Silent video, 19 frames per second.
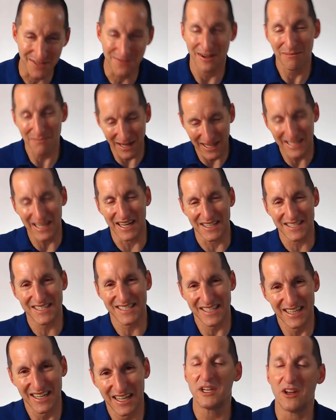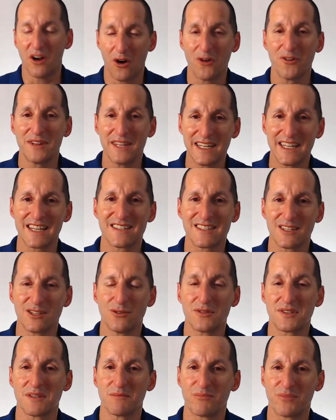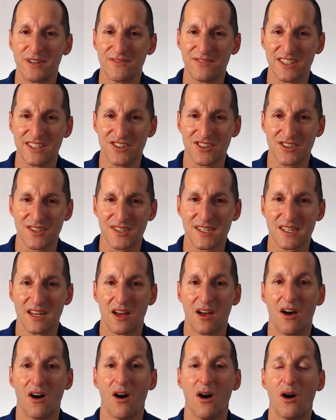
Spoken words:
It's run by us. We only get to use the privileges